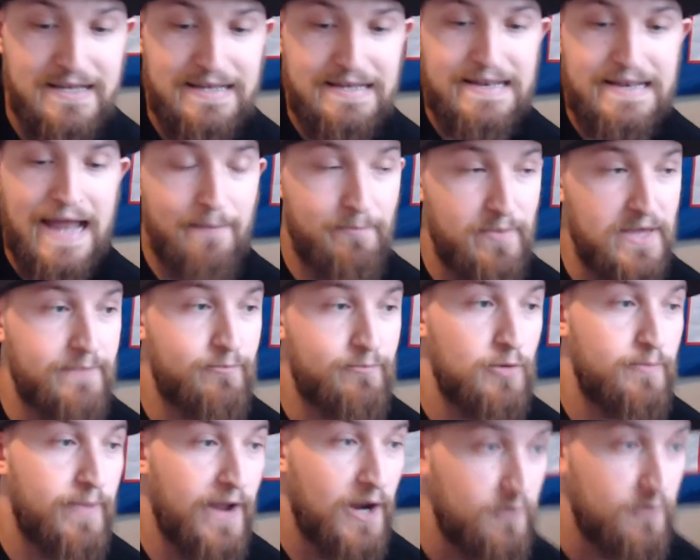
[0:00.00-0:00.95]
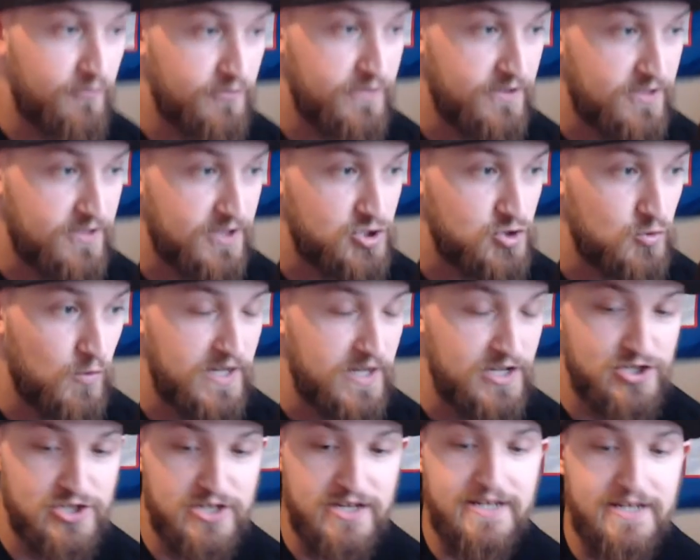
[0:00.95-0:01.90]
not being prepared for this
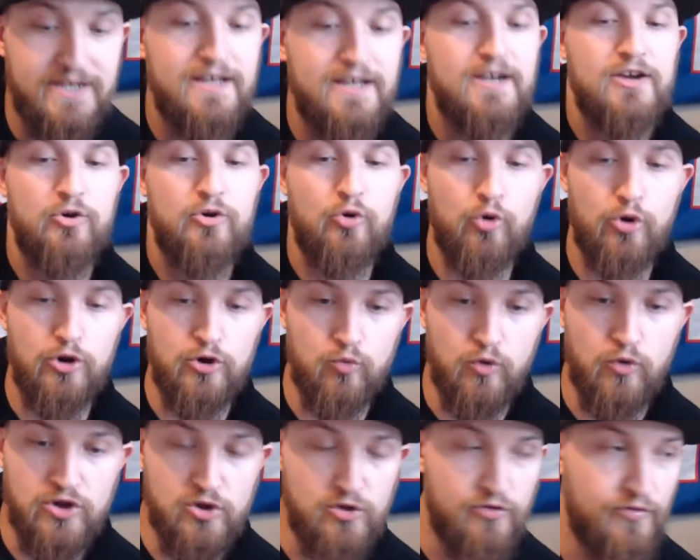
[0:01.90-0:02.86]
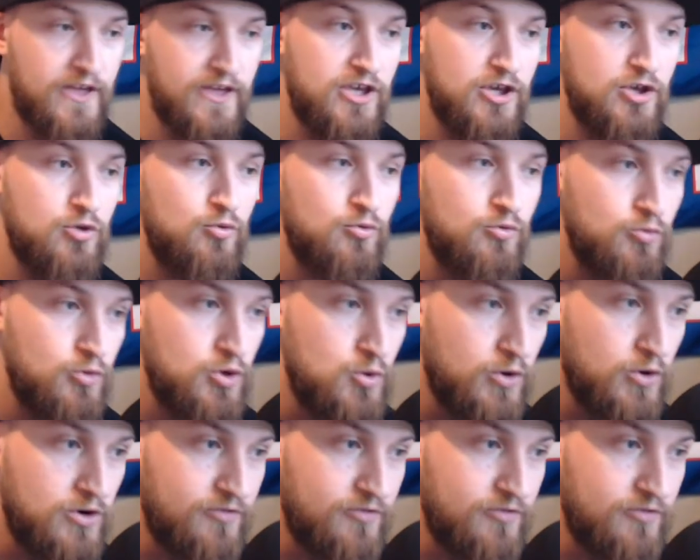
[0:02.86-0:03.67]
situation, or what you think you would